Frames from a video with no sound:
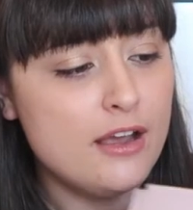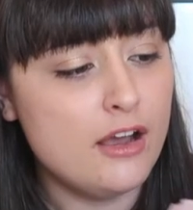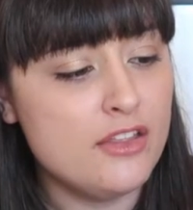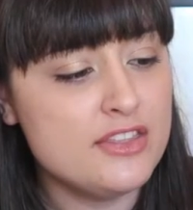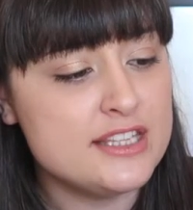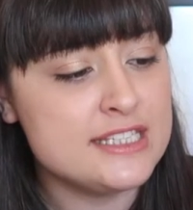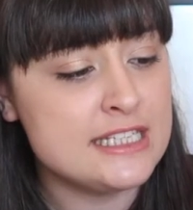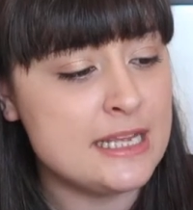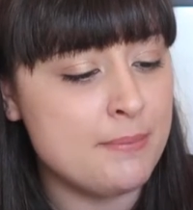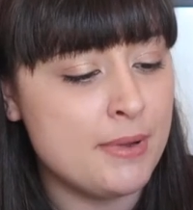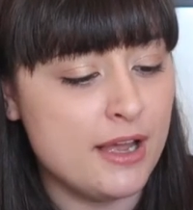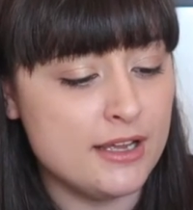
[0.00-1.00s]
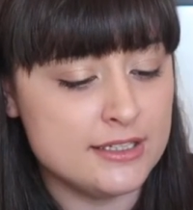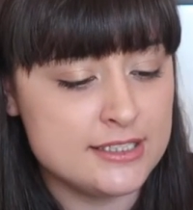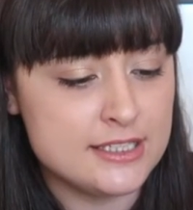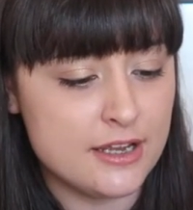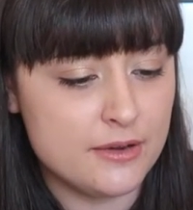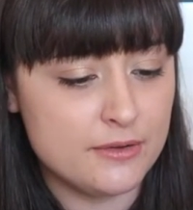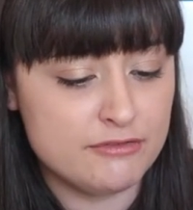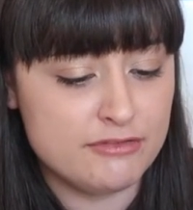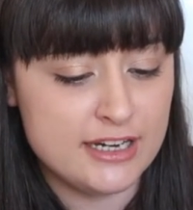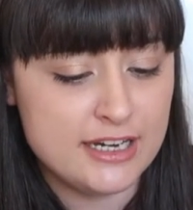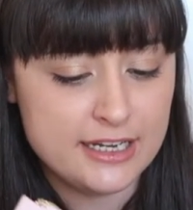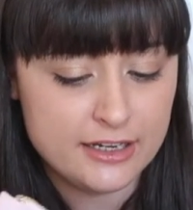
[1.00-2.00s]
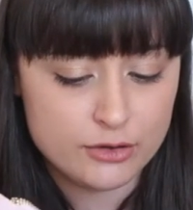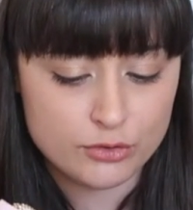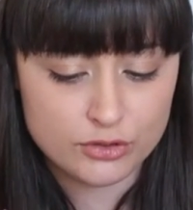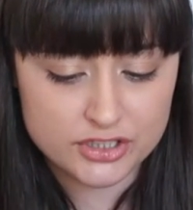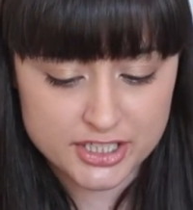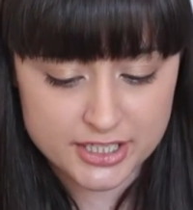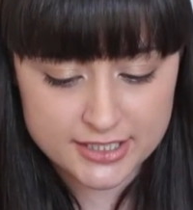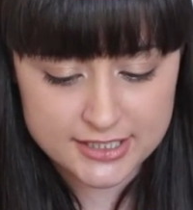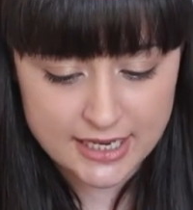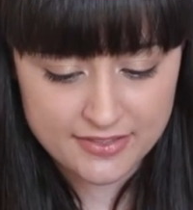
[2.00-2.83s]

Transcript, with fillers: on the zipper so really gorgeous